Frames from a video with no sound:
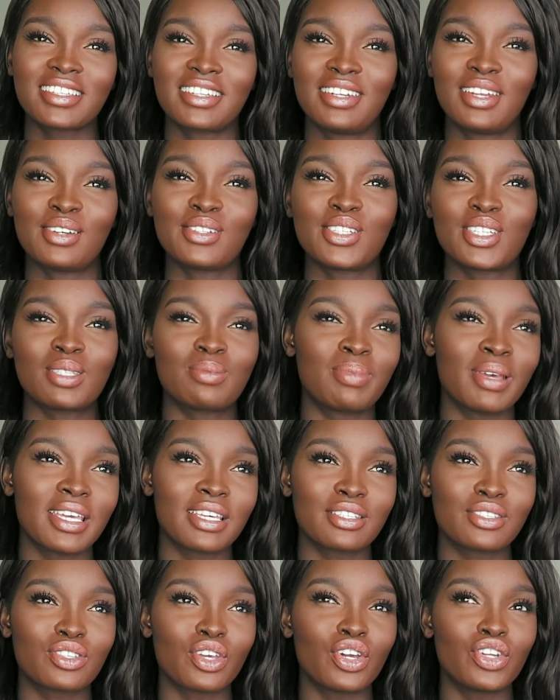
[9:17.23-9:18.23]
And I was just
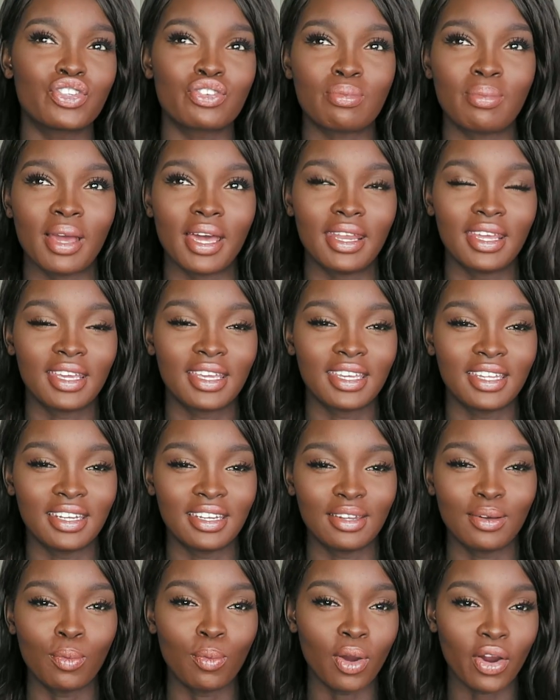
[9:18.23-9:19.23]
being so dramatic
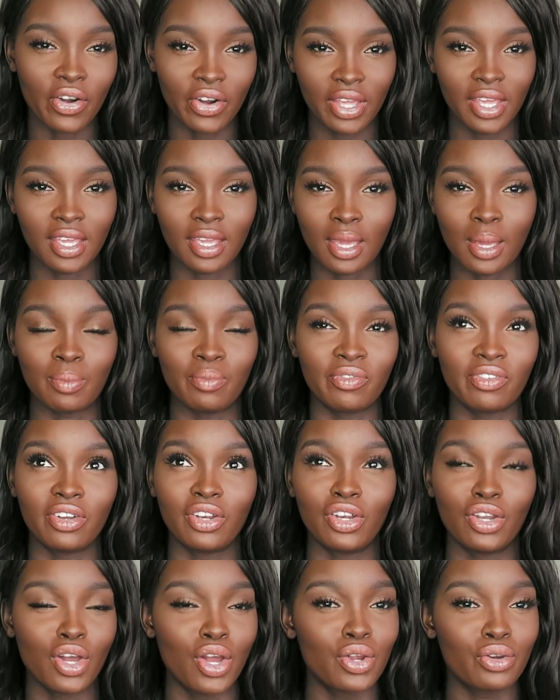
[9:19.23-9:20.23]
and worrying him for
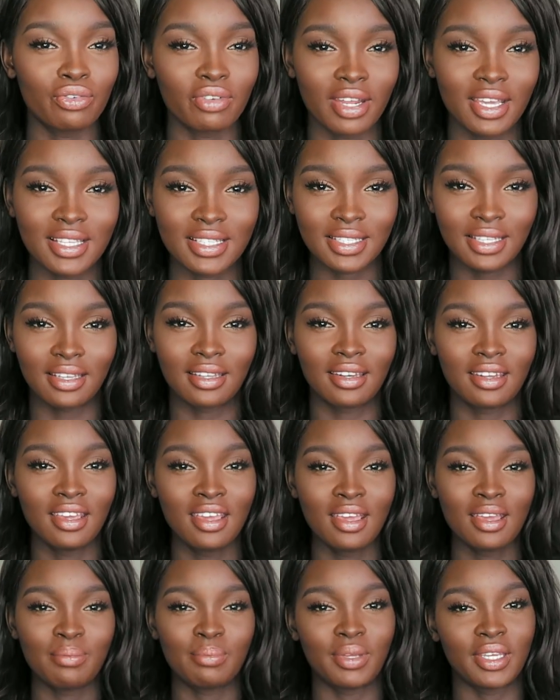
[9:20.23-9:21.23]
no reason,
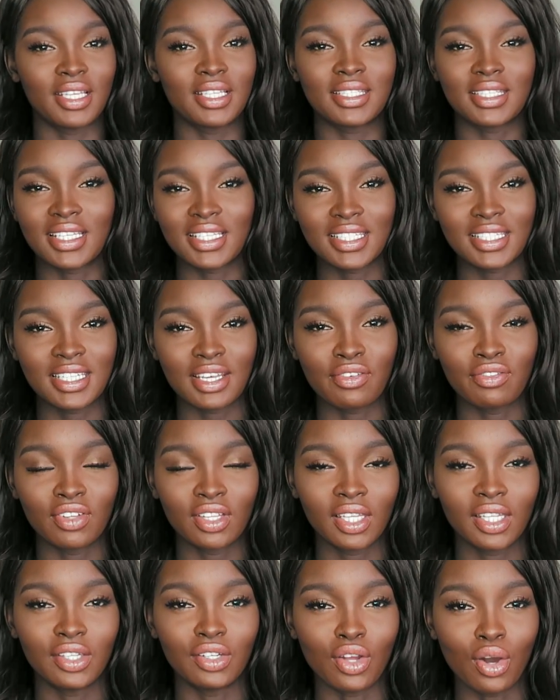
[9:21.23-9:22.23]
because that's
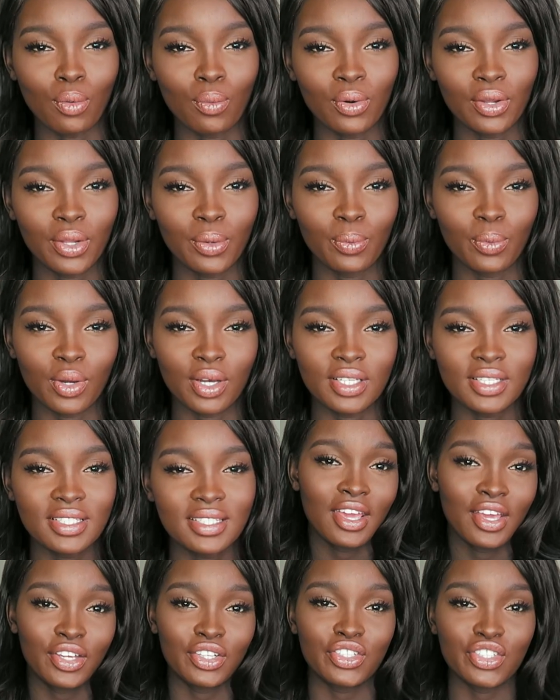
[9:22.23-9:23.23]
definitely not what it was.